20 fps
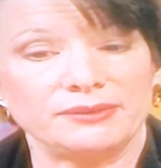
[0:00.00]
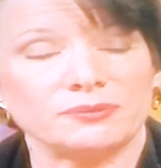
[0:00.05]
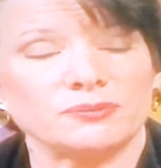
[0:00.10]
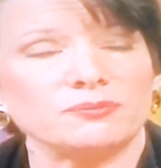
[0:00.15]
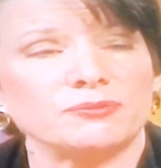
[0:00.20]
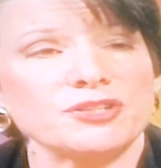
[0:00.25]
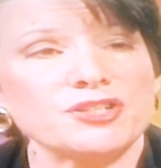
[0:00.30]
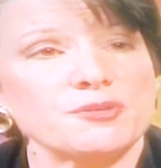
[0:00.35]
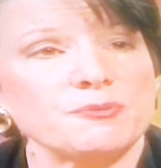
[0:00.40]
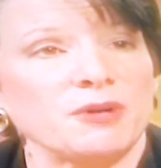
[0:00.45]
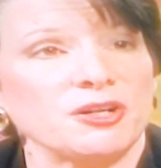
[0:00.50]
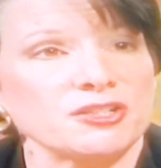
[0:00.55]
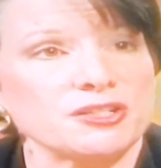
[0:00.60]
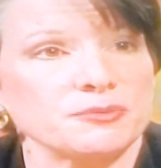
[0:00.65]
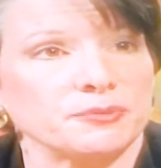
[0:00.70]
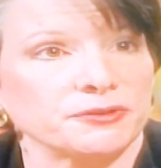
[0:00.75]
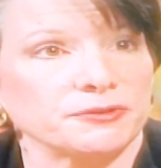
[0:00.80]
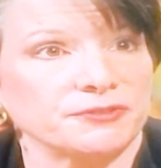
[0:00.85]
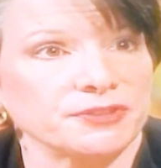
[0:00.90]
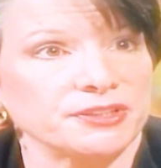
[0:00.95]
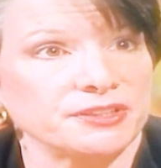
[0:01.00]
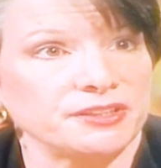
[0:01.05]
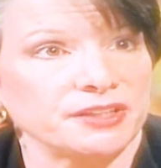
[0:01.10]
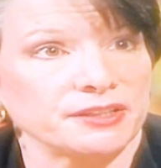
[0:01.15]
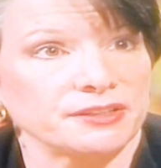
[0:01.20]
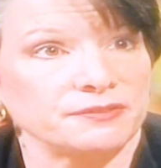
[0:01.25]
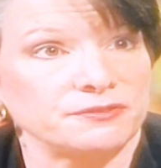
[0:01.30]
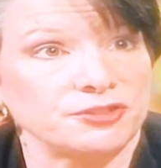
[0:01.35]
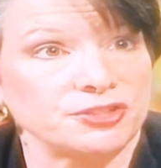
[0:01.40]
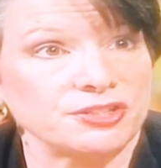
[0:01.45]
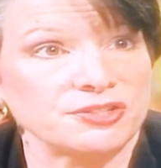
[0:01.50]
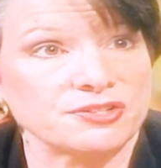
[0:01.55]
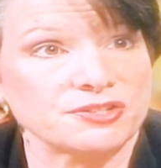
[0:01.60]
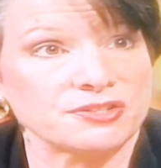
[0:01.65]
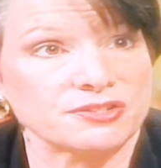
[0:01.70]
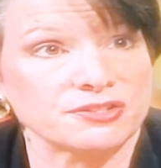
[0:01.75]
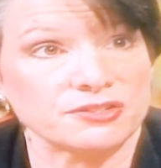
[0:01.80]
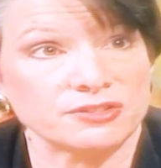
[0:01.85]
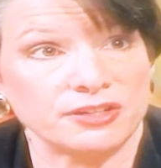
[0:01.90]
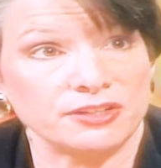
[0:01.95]
responsible for the death of
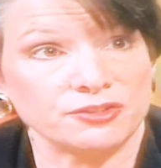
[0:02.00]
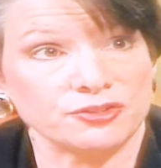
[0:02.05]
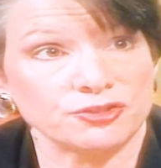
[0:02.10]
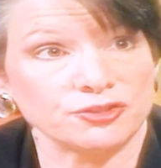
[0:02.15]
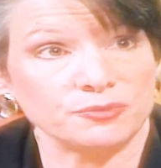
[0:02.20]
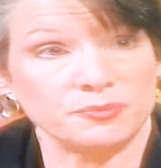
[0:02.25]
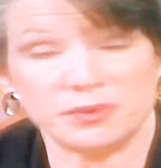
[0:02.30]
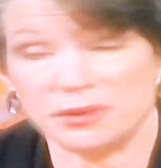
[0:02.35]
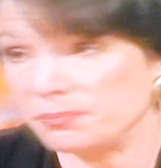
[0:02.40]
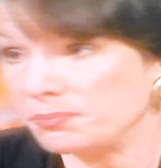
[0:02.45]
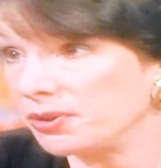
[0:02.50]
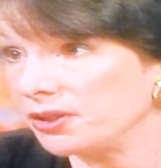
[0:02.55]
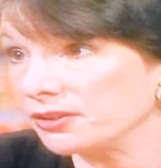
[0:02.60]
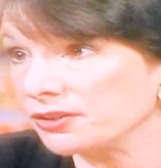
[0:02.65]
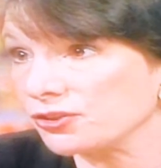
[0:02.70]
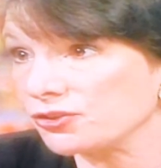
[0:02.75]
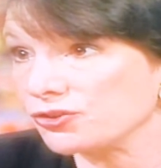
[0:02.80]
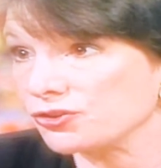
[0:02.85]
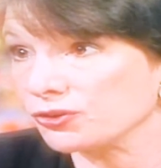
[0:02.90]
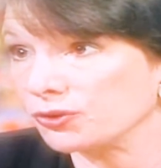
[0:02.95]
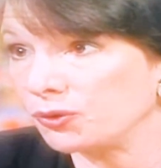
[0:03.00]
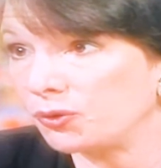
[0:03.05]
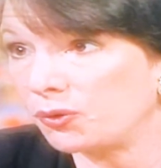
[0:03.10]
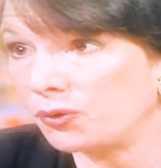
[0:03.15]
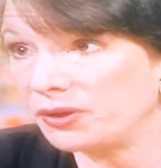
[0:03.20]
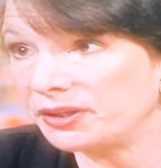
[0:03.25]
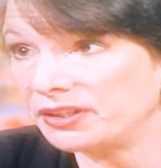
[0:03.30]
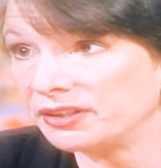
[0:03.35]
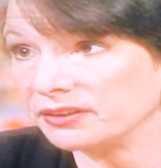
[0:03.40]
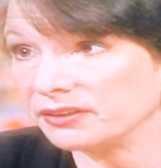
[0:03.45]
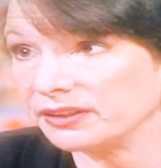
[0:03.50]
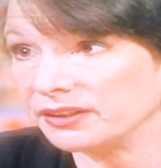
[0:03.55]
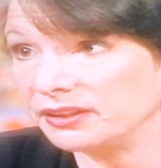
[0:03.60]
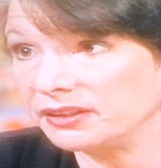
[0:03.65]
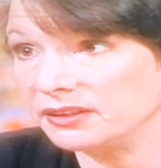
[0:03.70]
Jesus and should be punished accordingly.